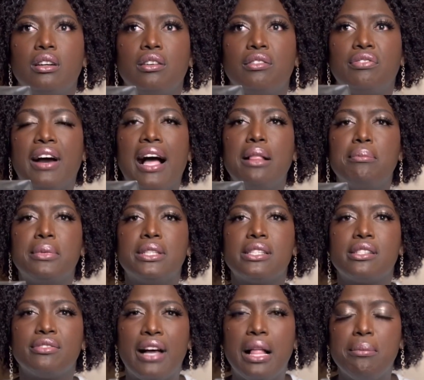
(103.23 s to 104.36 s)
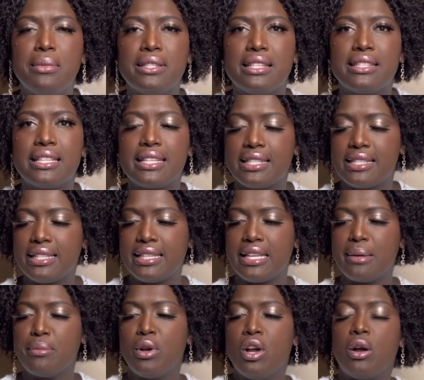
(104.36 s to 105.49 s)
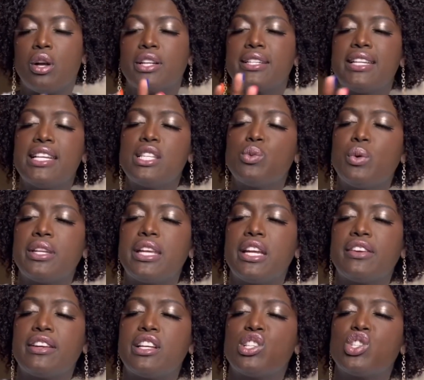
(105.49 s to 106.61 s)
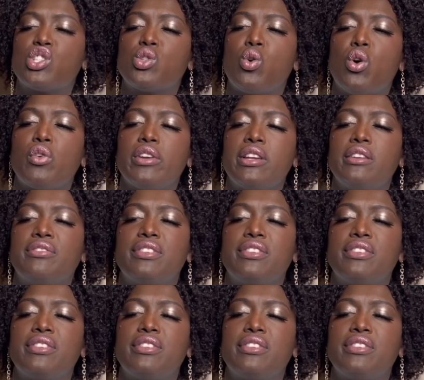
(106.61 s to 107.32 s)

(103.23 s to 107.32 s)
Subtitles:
Valmont, I think is the name. Or this one here is Story